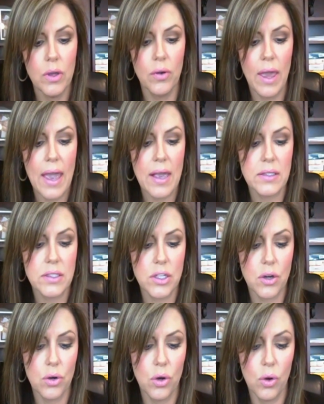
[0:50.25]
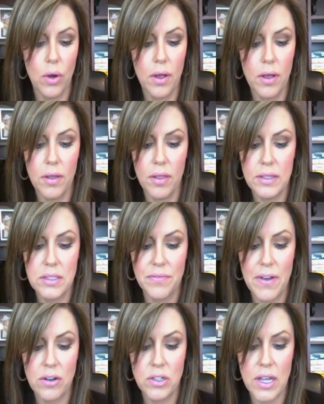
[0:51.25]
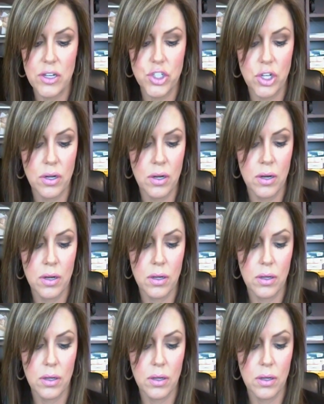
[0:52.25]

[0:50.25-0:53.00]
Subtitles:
Okay, so this foundation,